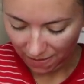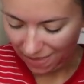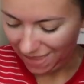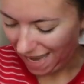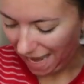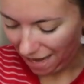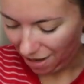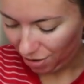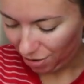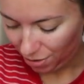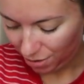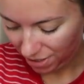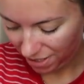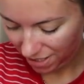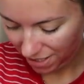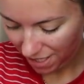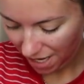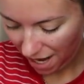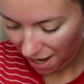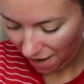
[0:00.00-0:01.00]
nail
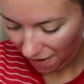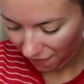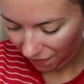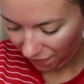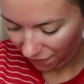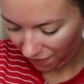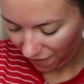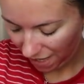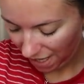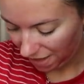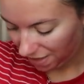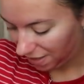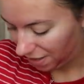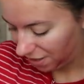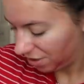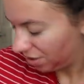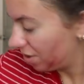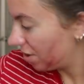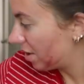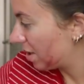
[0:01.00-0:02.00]
stuff and
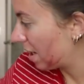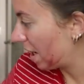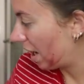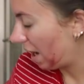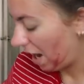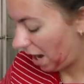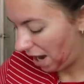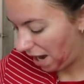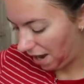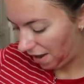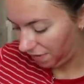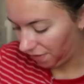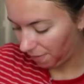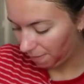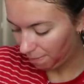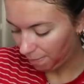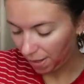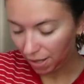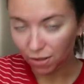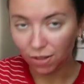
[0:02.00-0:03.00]
there's just like, I have a
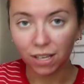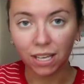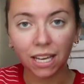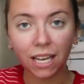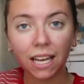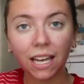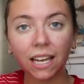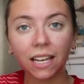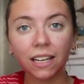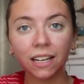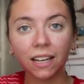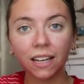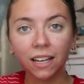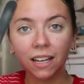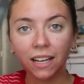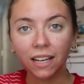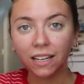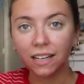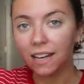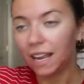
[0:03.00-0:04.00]
billion
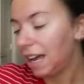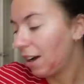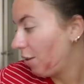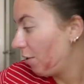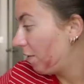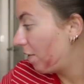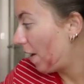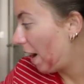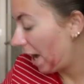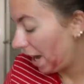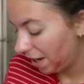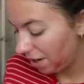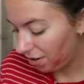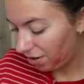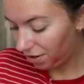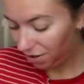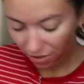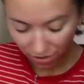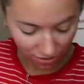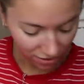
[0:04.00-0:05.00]
nail
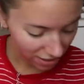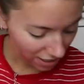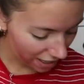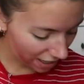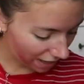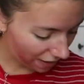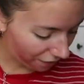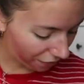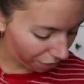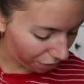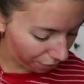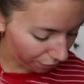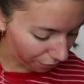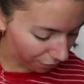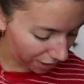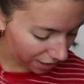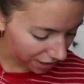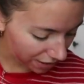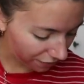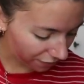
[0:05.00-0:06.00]
files. I have
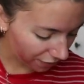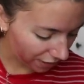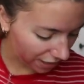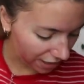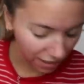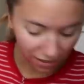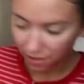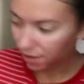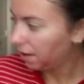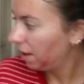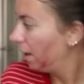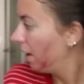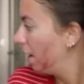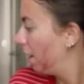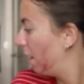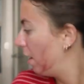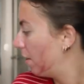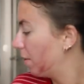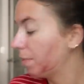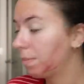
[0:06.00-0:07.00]
three different,
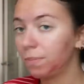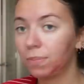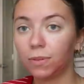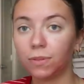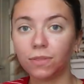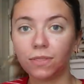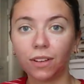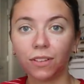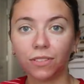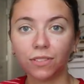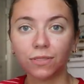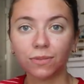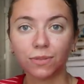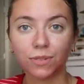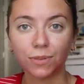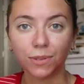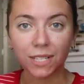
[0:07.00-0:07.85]
oh, Boone thought those were